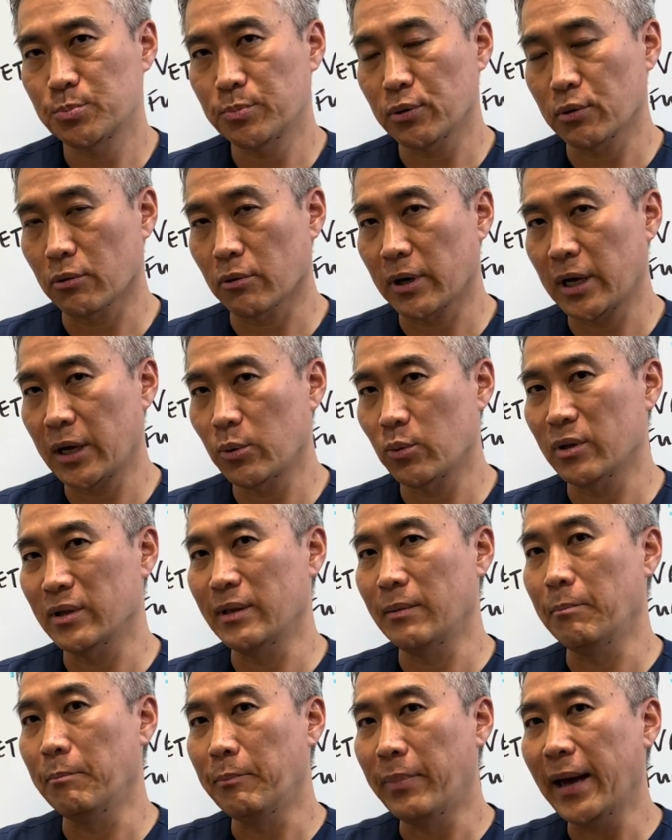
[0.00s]
pylori will
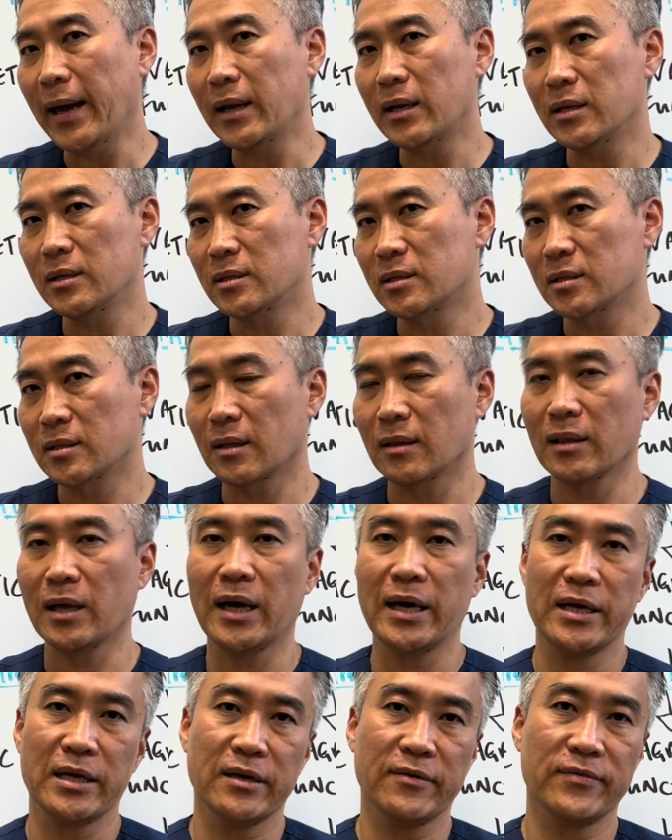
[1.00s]
embed into the
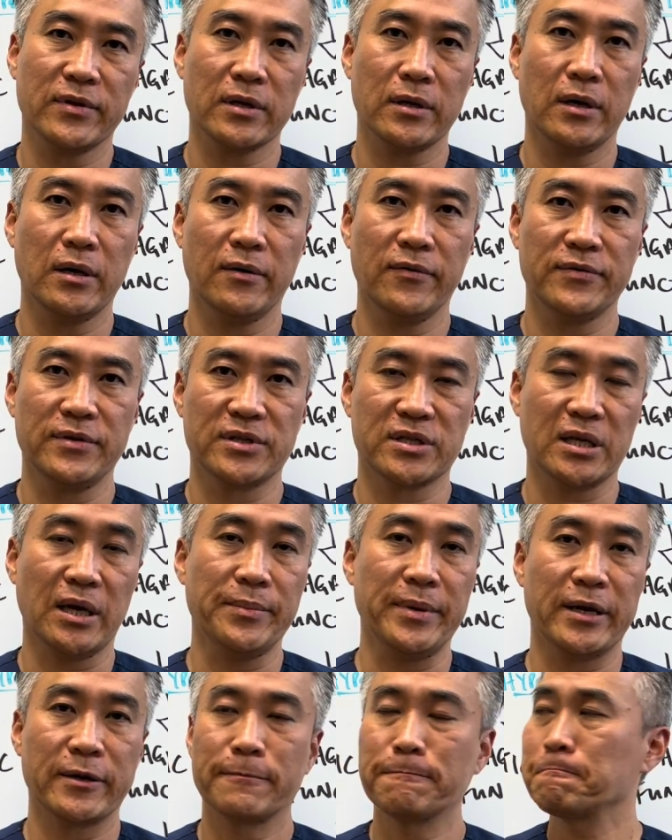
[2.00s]
lining of the, of the stomach.